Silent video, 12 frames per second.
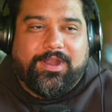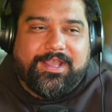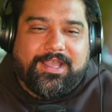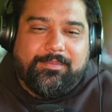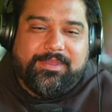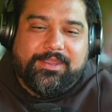want to
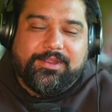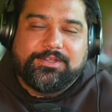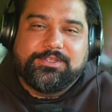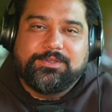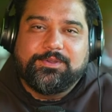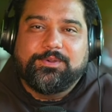come here,"
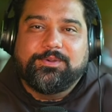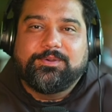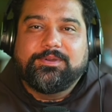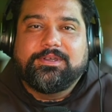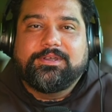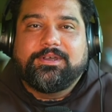to
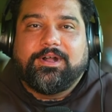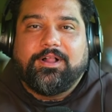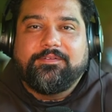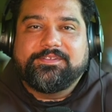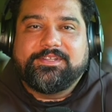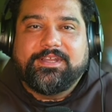
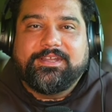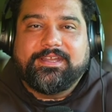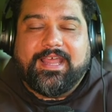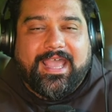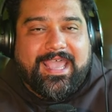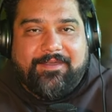all of a
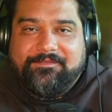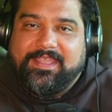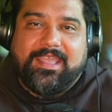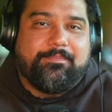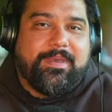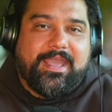sudden, "I have to
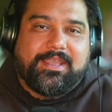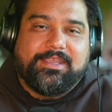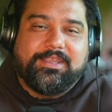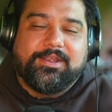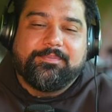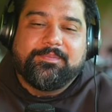get back
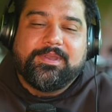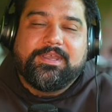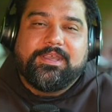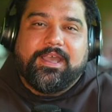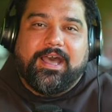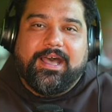here"?
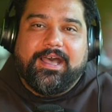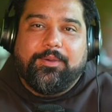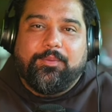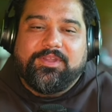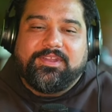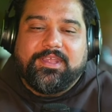
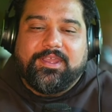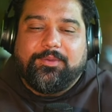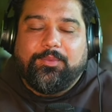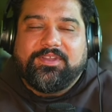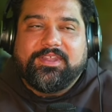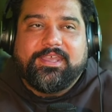Was
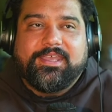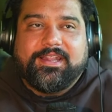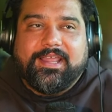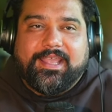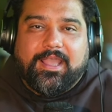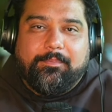
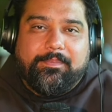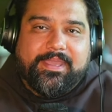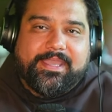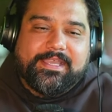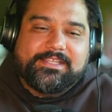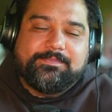it like a
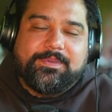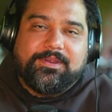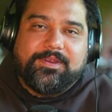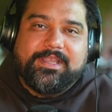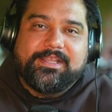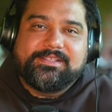big
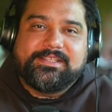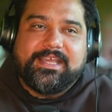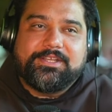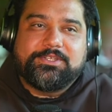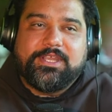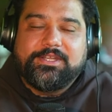experience
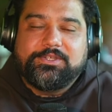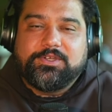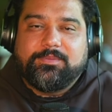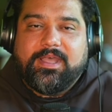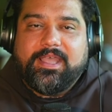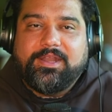that changed
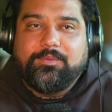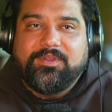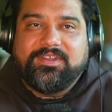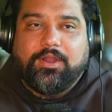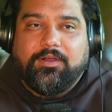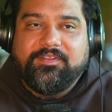your mind?
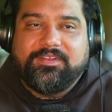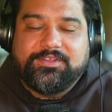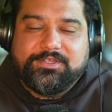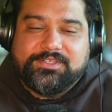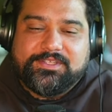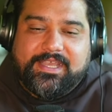Was it all
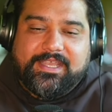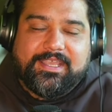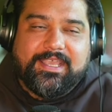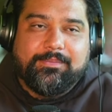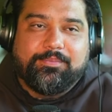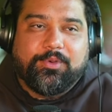just
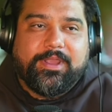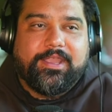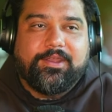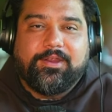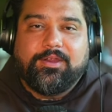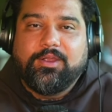like in
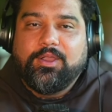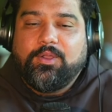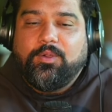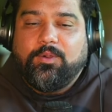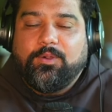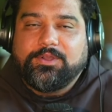prayer,
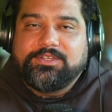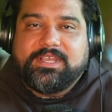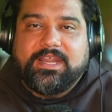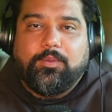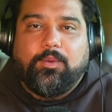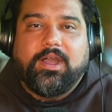or
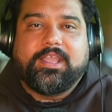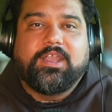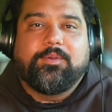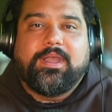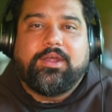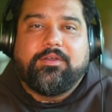just kind of
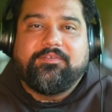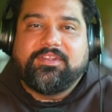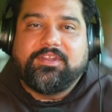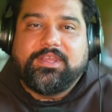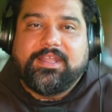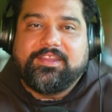walking around, all of a
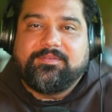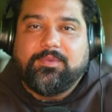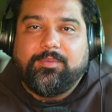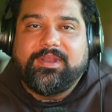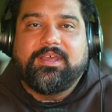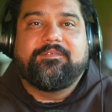sudden you had this
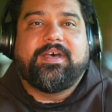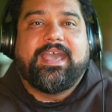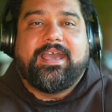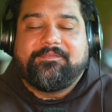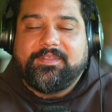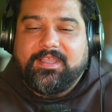moment of, "I
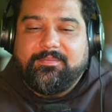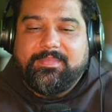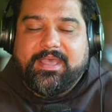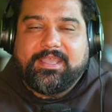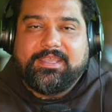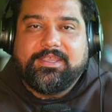have to come
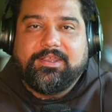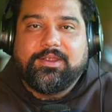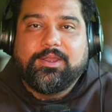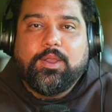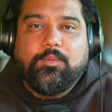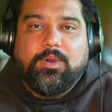back
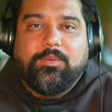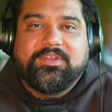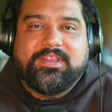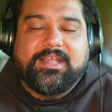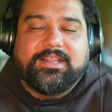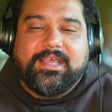here"? What
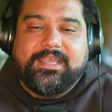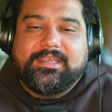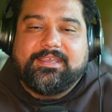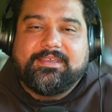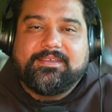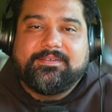was that
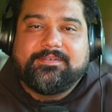like?